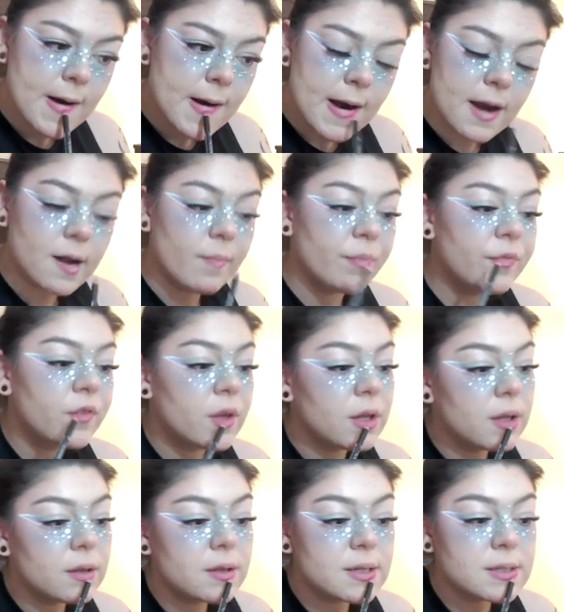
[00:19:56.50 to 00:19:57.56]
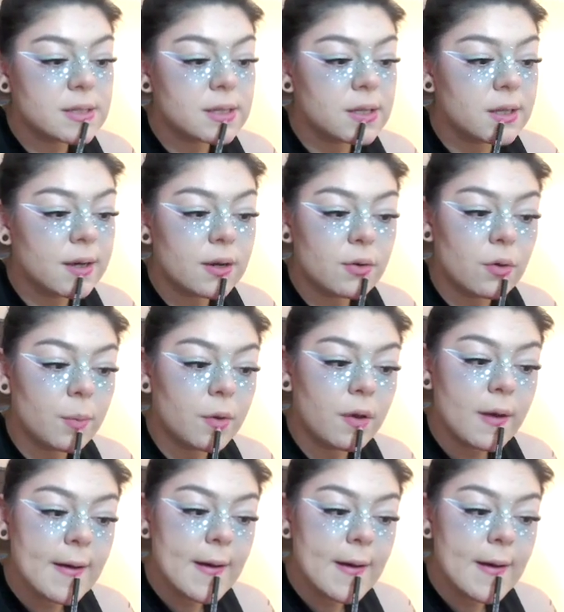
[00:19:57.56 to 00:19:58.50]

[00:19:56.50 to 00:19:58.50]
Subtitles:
And I'm filling this in like normal.